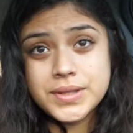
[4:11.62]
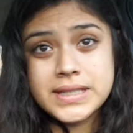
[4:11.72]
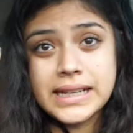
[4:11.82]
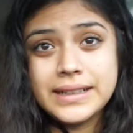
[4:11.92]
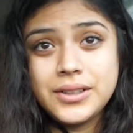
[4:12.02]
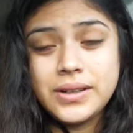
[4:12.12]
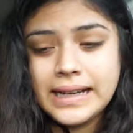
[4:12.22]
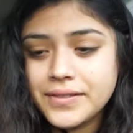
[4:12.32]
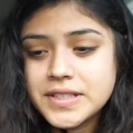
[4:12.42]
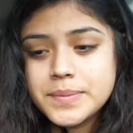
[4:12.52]
Side note, I
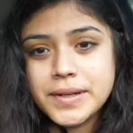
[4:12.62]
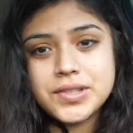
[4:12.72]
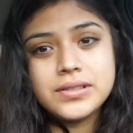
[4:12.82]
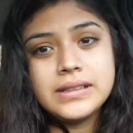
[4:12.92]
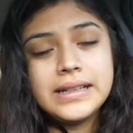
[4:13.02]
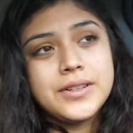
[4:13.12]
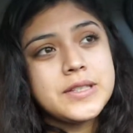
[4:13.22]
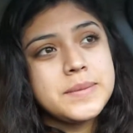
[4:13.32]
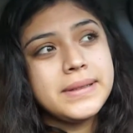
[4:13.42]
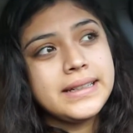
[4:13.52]
have a special
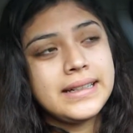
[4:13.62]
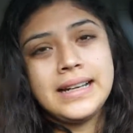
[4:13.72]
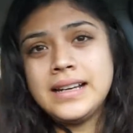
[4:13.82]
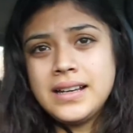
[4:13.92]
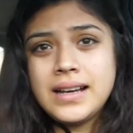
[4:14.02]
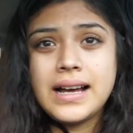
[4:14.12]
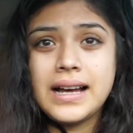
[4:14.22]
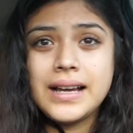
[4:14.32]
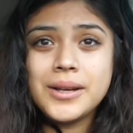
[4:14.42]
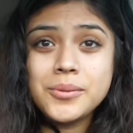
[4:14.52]
announcement.
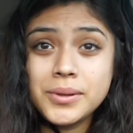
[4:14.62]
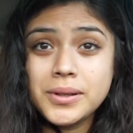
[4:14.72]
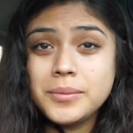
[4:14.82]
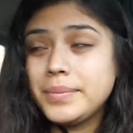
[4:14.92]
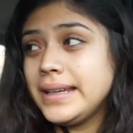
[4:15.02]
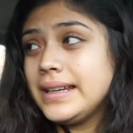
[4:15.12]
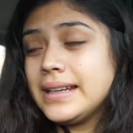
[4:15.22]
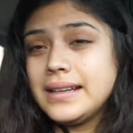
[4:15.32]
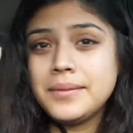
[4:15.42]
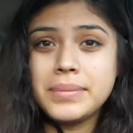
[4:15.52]
I will be
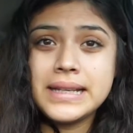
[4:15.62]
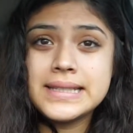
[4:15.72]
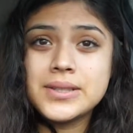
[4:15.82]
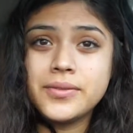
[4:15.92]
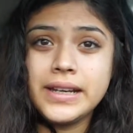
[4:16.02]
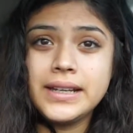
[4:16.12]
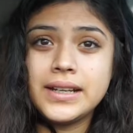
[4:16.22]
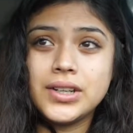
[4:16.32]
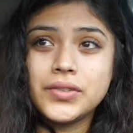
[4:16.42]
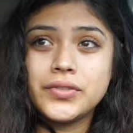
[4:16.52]
in
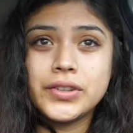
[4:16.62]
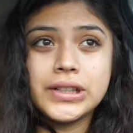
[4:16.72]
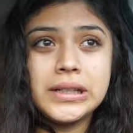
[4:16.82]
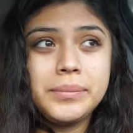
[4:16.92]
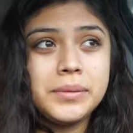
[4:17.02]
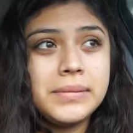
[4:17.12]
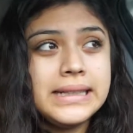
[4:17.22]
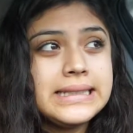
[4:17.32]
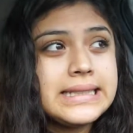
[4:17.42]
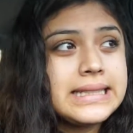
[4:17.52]
Pennsylvania for a couple
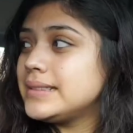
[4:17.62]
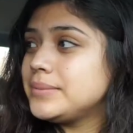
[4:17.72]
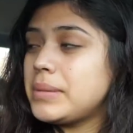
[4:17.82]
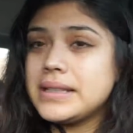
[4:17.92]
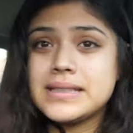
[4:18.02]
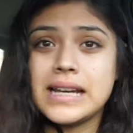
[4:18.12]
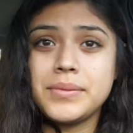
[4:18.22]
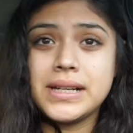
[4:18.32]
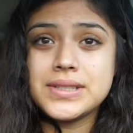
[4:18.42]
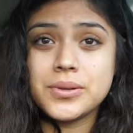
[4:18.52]
months. By the time
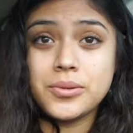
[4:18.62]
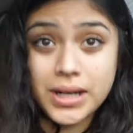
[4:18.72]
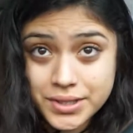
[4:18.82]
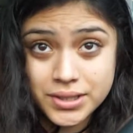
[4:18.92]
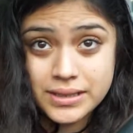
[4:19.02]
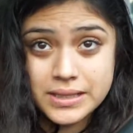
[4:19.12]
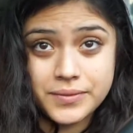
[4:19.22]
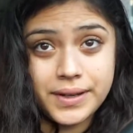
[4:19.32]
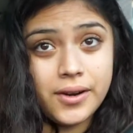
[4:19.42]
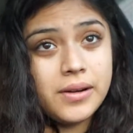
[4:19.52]
you guys are watching this
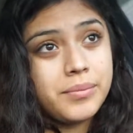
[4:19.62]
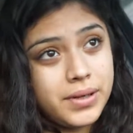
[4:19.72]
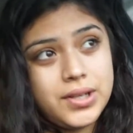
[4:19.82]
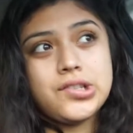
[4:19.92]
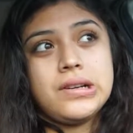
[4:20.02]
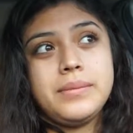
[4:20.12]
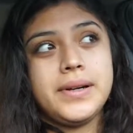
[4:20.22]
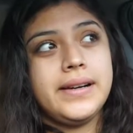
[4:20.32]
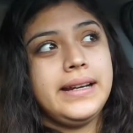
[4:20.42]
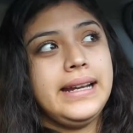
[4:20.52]
video, I'm pretty sure I'm
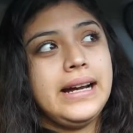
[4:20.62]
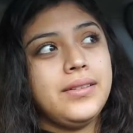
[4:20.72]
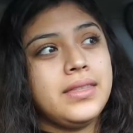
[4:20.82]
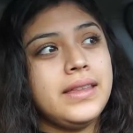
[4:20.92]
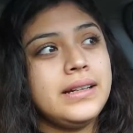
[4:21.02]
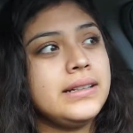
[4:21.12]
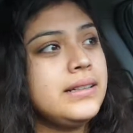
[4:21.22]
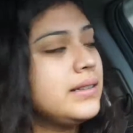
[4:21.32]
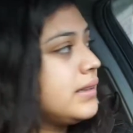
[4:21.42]
already out there